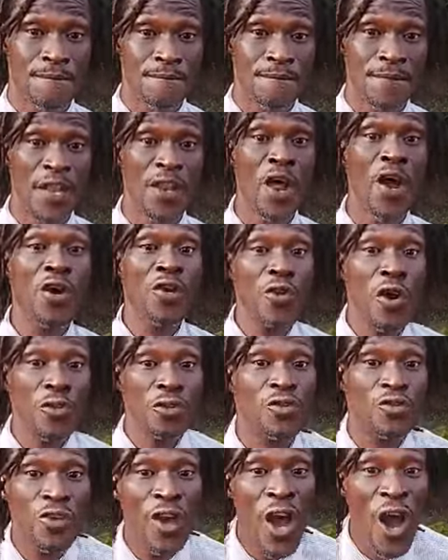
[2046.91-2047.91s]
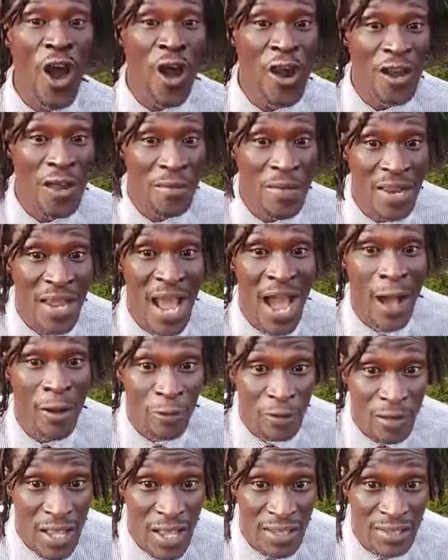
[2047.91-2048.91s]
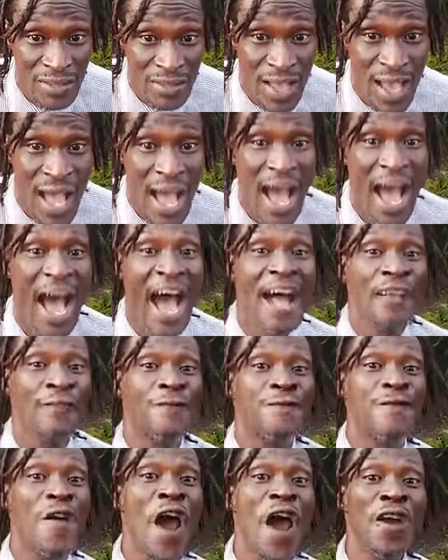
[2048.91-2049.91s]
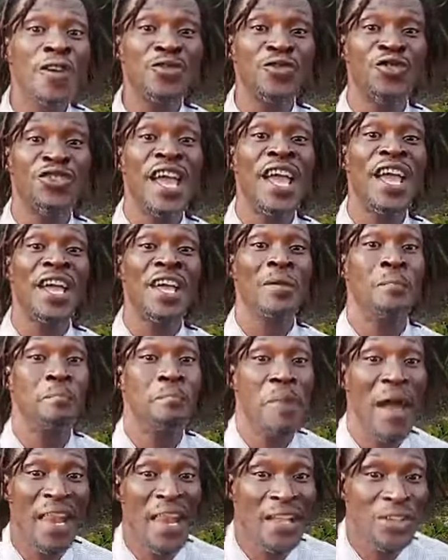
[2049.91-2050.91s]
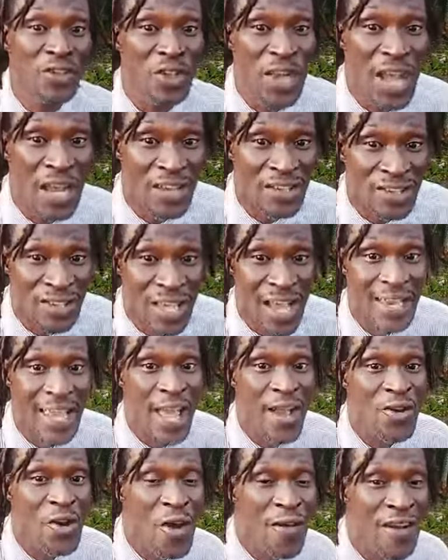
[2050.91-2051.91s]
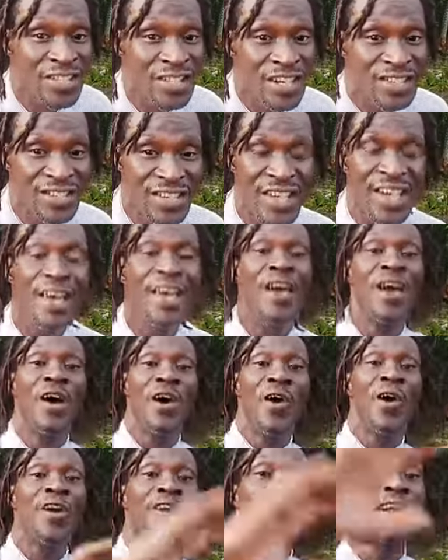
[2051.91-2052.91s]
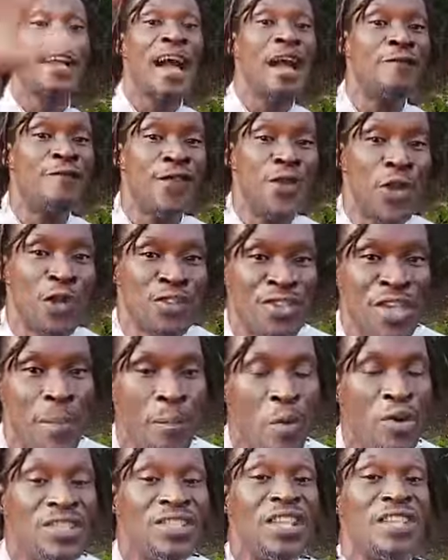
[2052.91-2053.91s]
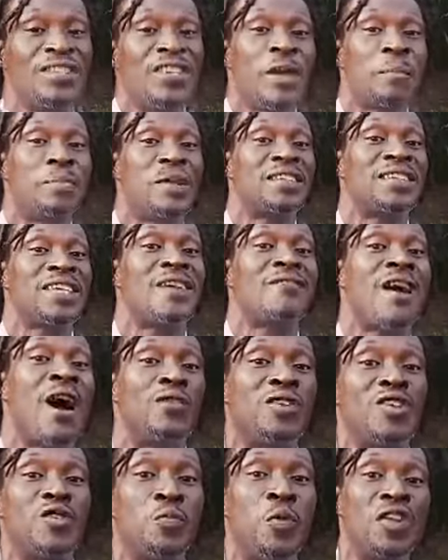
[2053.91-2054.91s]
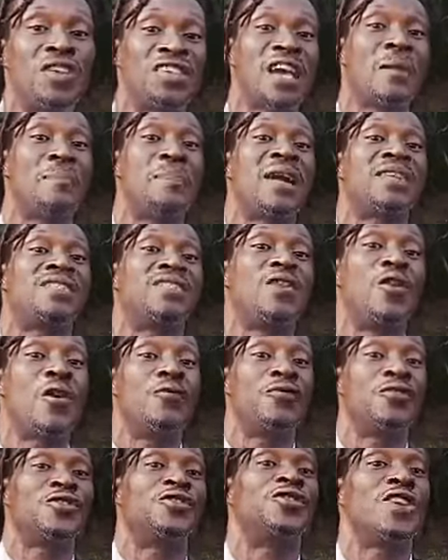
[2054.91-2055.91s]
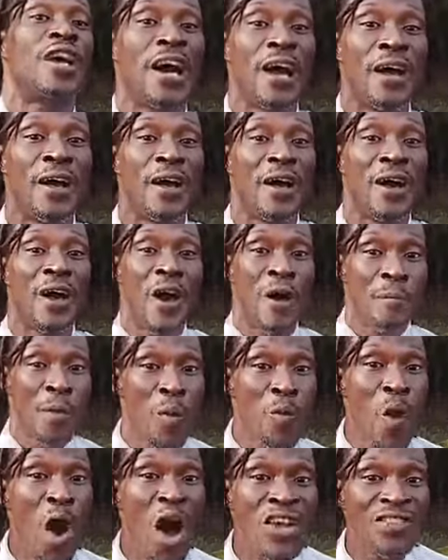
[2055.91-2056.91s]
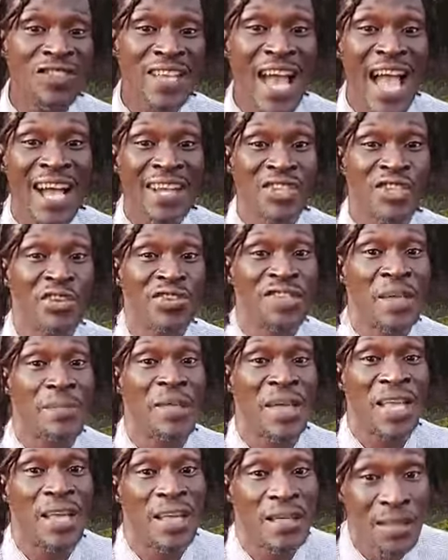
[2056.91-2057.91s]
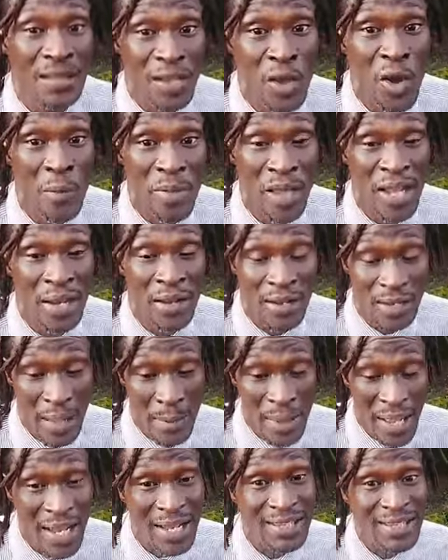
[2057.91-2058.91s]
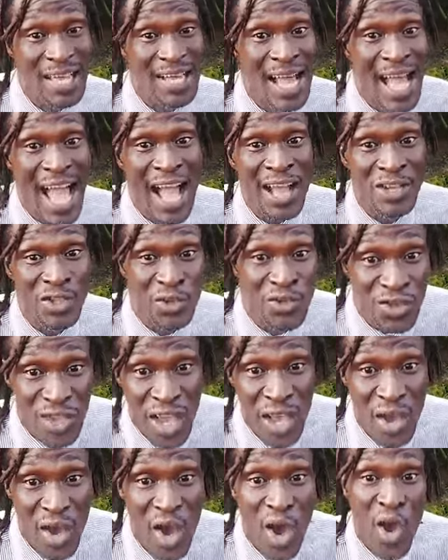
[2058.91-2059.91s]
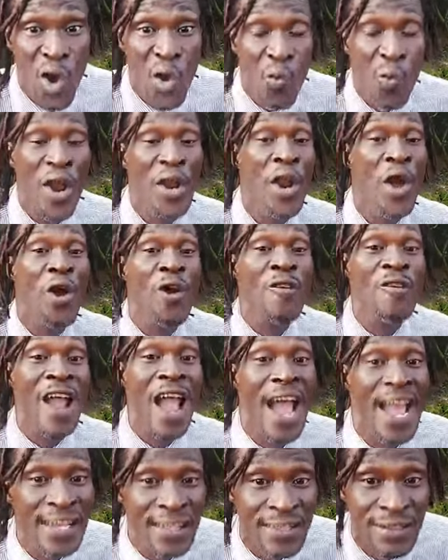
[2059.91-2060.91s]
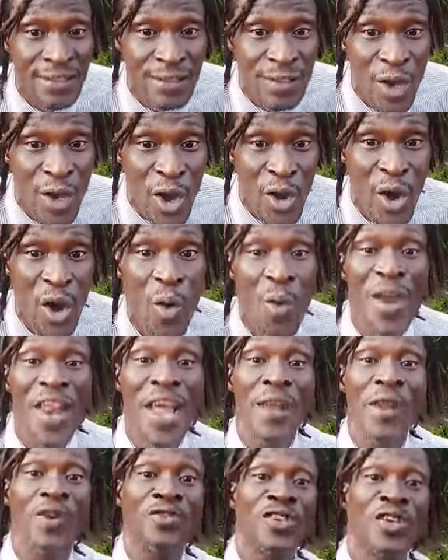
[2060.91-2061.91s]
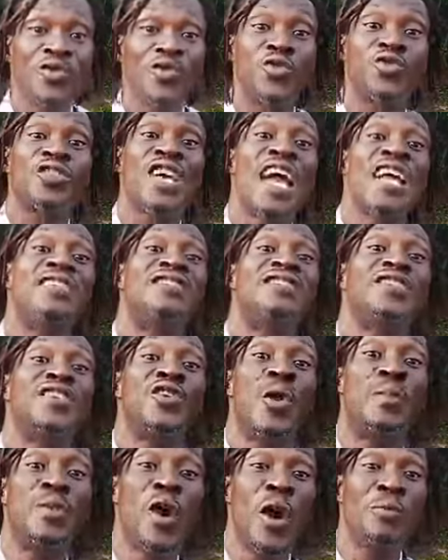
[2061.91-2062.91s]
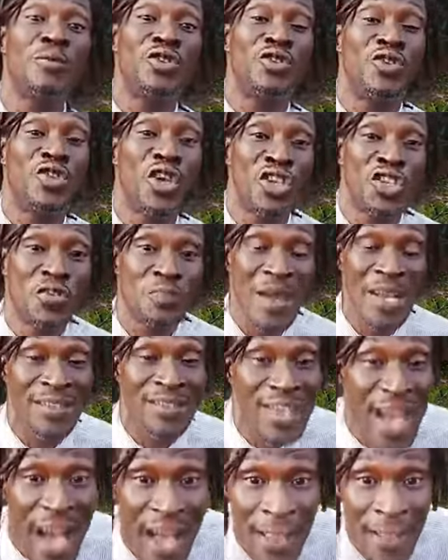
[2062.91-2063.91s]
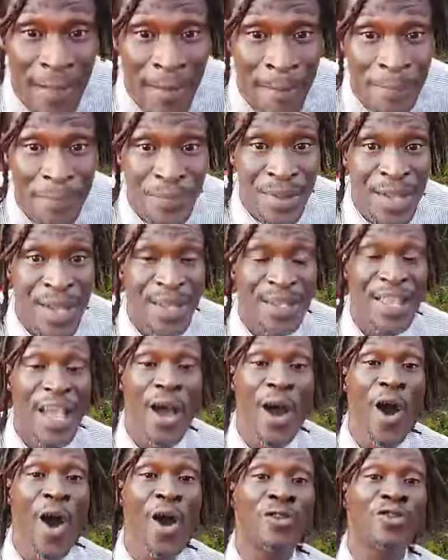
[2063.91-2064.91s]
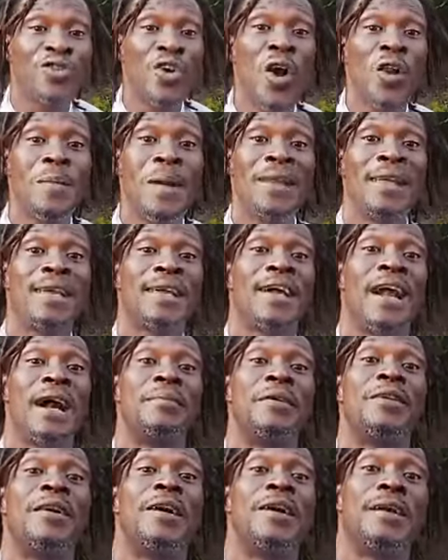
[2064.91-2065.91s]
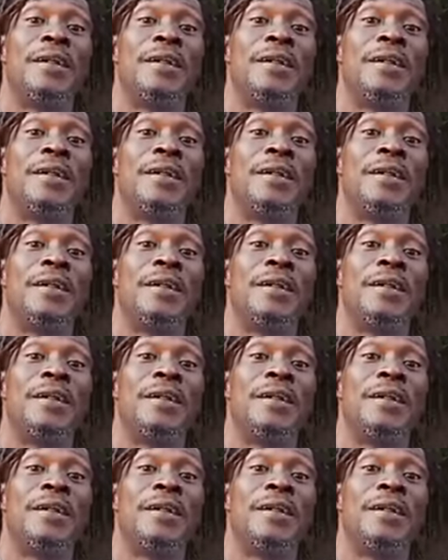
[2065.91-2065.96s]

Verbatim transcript: They don't control the media outlets. At first, they embedded journalists there. They encourage and say, okay, can videotape what's going to take place around this political party office here. But once actions and begin, you know, begin, they begin to take actions there. when all right, or when they know say society go become judgmental, they ought all man in camera.